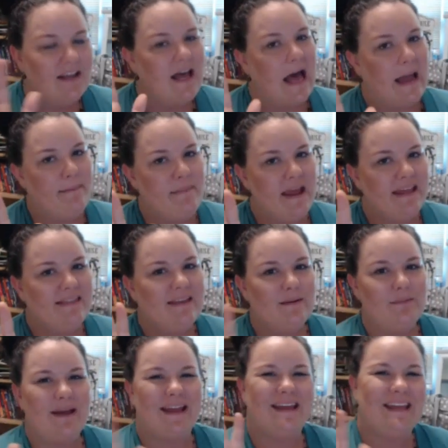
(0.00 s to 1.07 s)
I made them
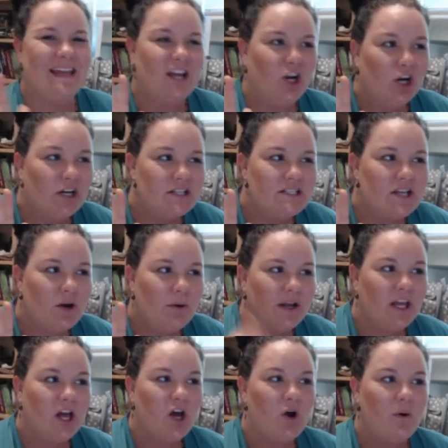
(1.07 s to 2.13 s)
a year or so
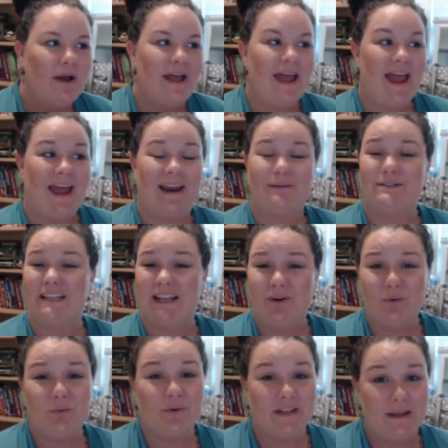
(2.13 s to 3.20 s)
ago, and I was in a
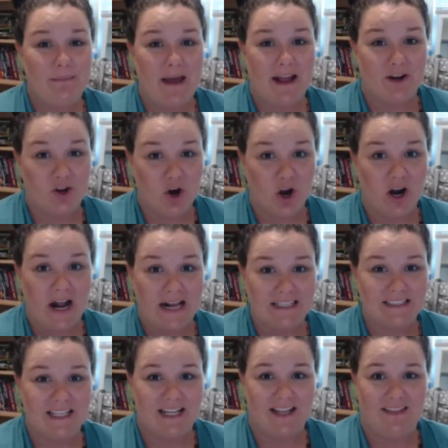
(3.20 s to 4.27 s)
really bad car
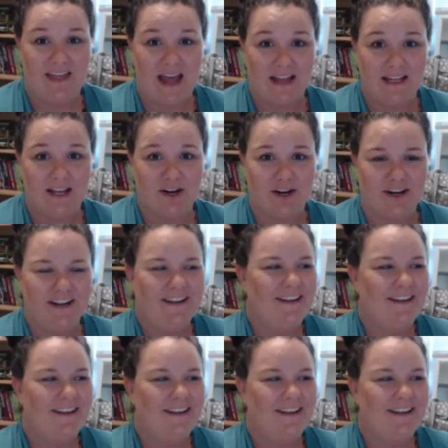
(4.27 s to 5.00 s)
accident that year.